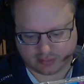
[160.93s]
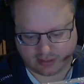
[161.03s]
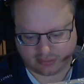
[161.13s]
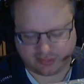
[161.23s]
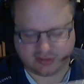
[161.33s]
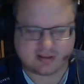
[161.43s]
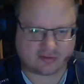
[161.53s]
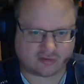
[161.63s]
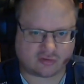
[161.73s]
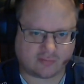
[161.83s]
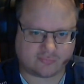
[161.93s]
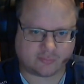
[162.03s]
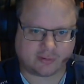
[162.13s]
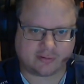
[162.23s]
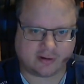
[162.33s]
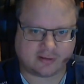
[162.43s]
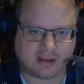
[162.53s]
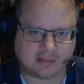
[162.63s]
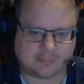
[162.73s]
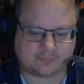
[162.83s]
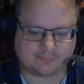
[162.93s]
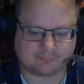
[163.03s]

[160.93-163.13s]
I think that's a software, not a game.